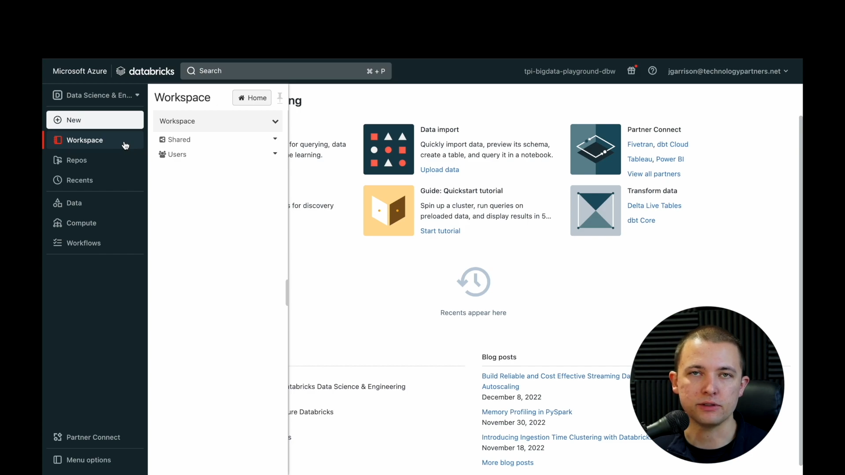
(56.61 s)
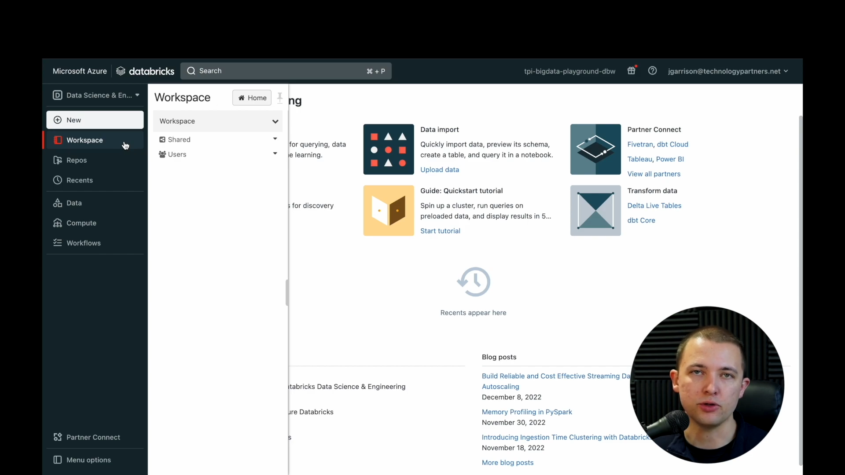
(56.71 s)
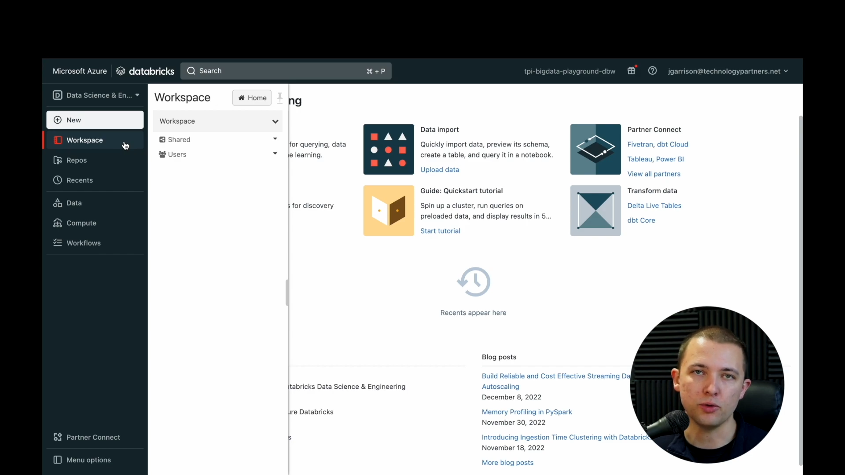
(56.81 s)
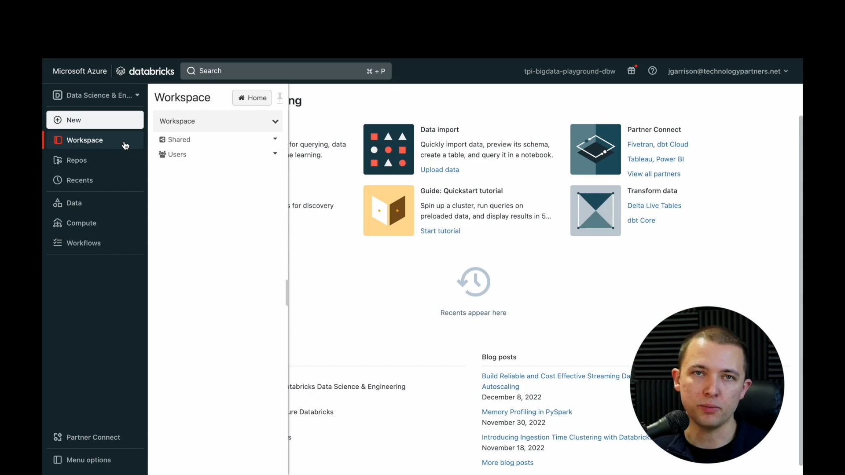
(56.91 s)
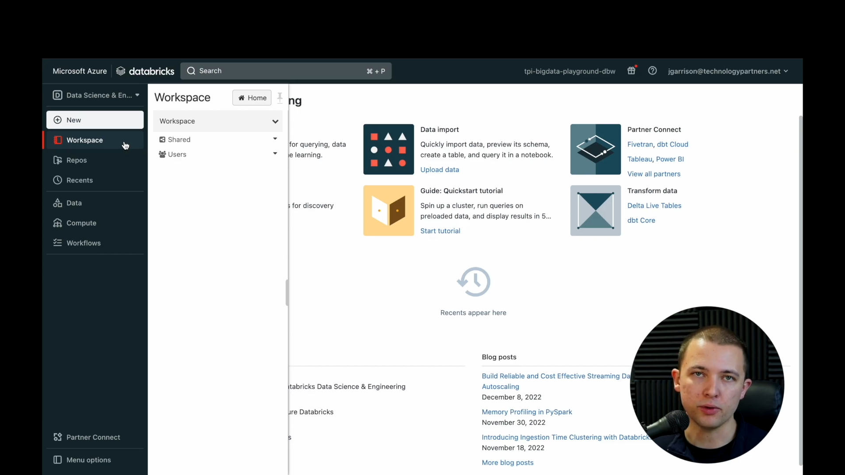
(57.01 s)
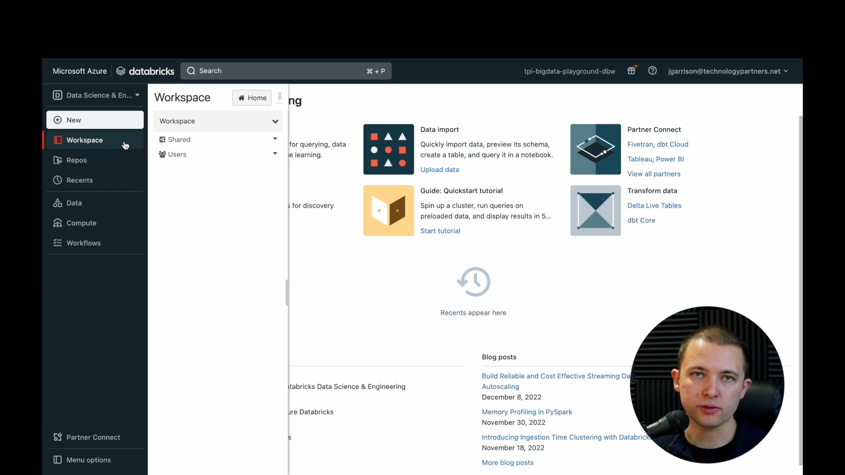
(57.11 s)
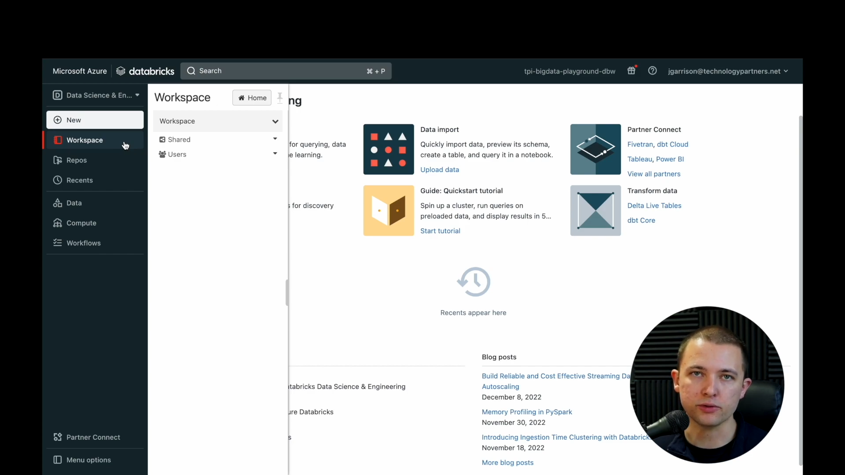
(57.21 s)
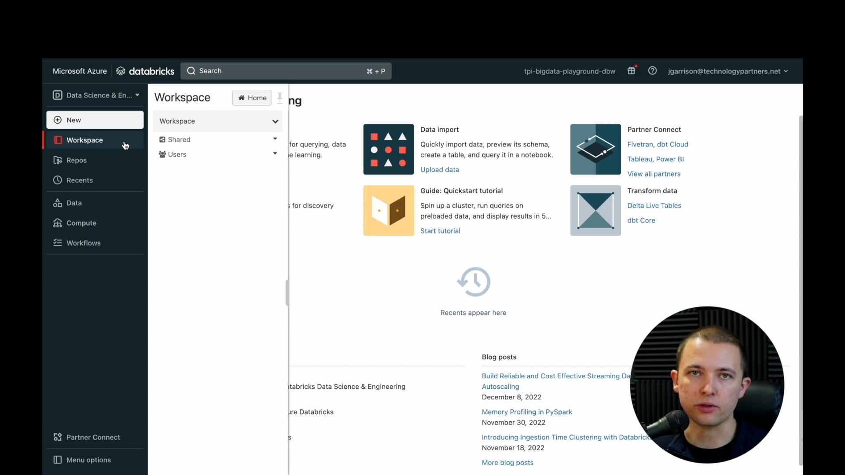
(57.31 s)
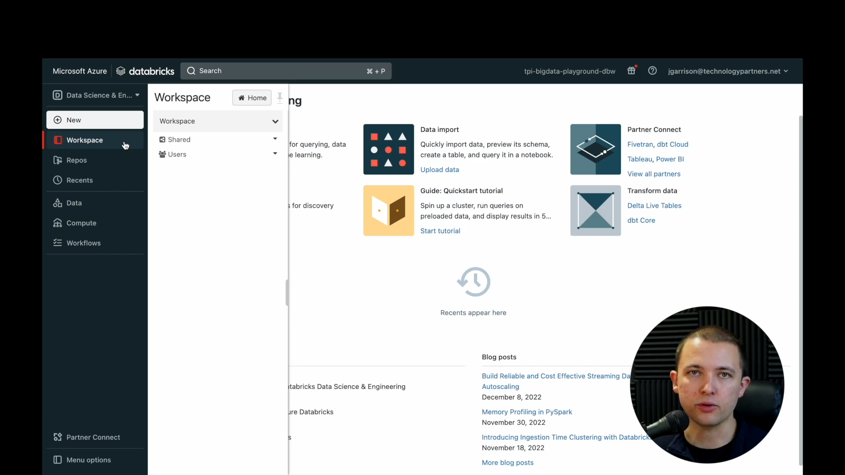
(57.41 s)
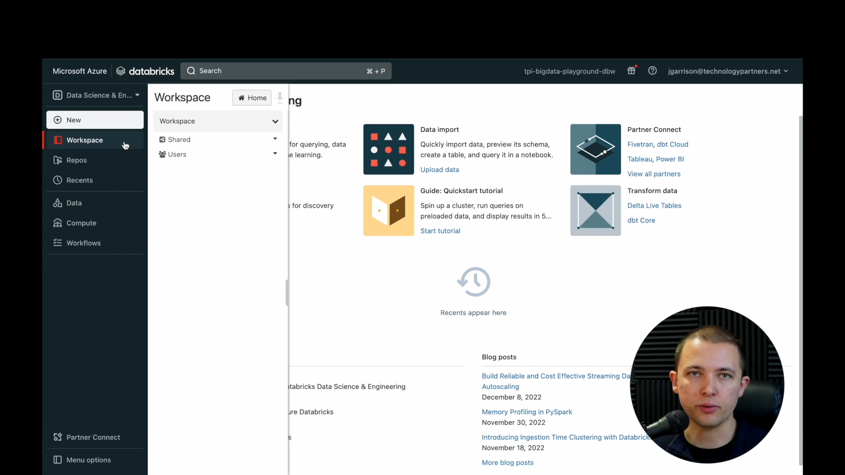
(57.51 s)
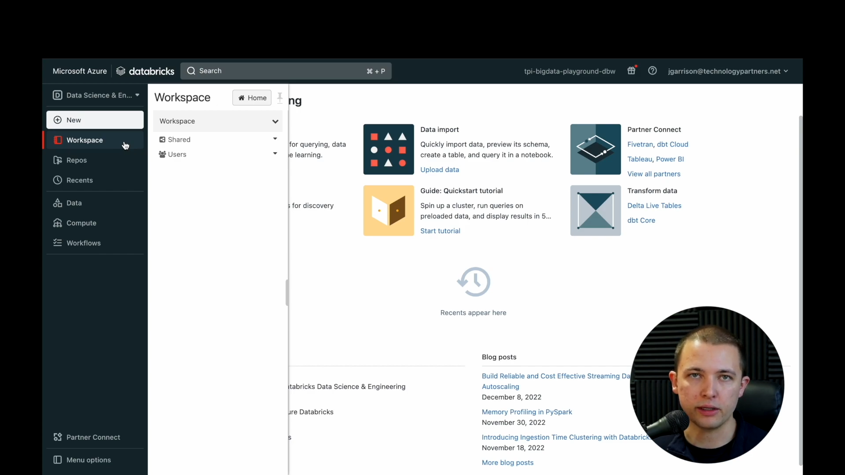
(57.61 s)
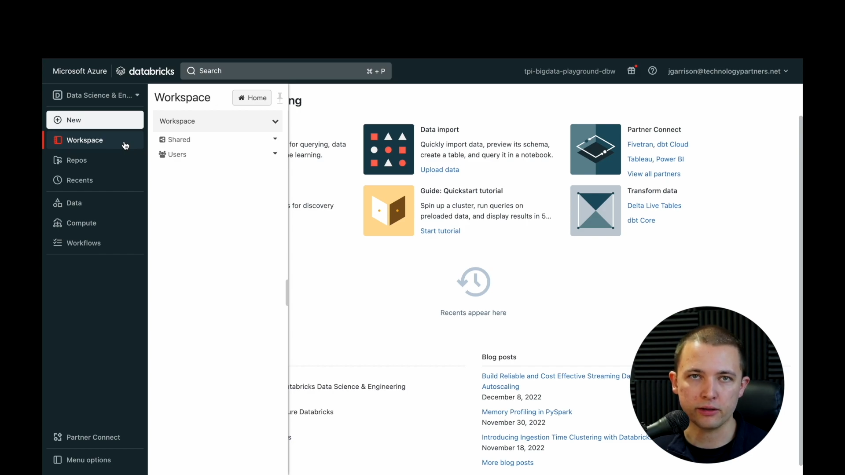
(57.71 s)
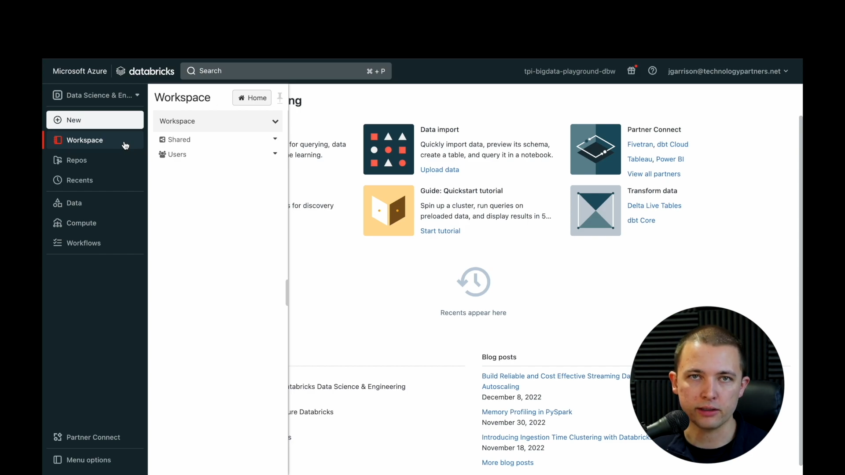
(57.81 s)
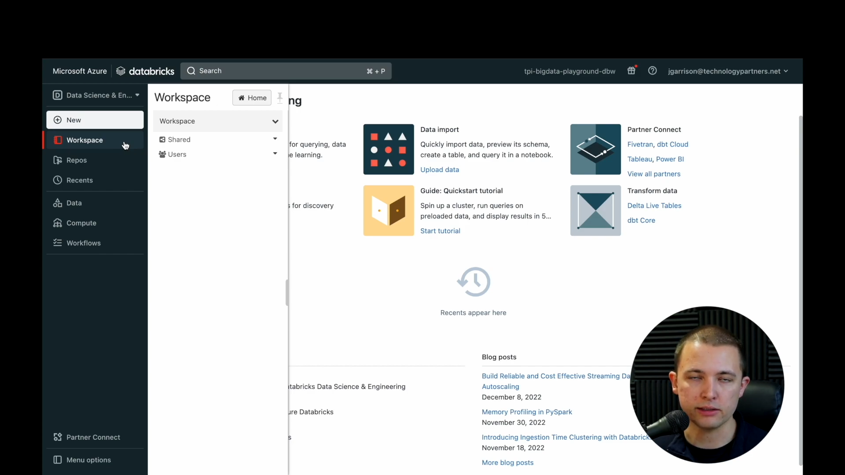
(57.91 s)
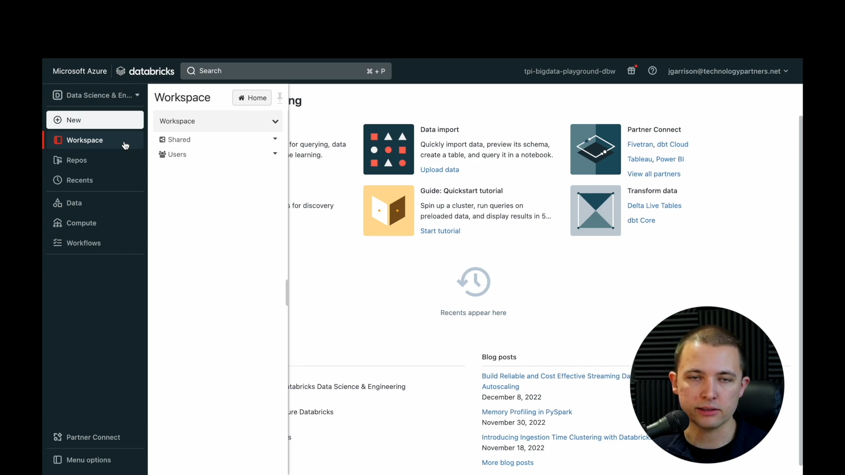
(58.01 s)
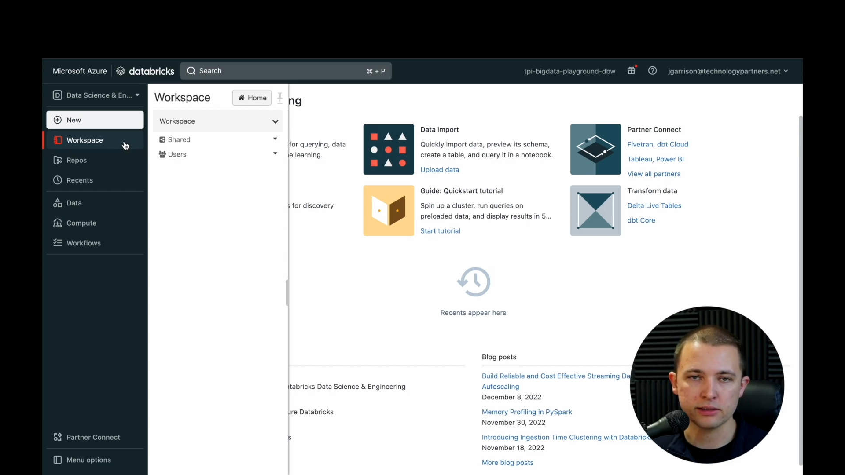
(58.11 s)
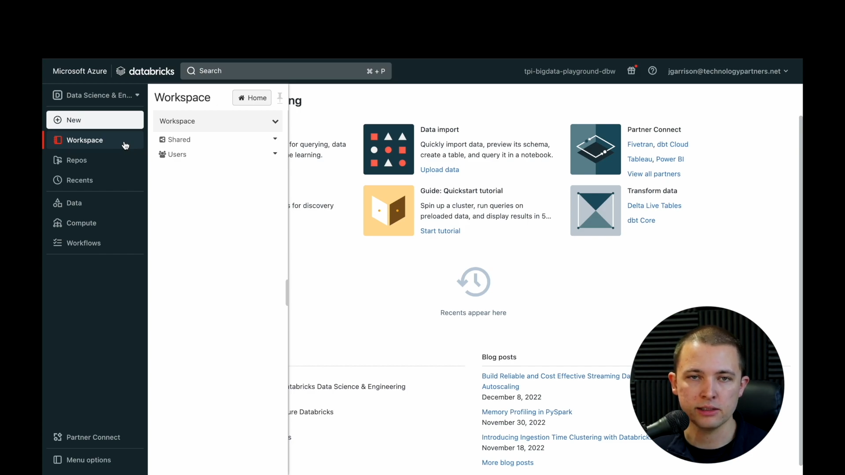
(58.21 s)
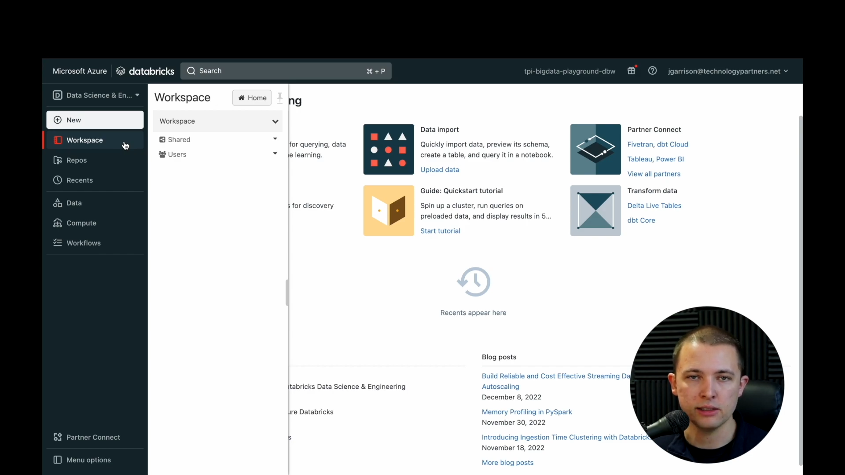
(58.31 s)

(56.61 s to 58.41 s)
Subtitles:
notebooks or queries.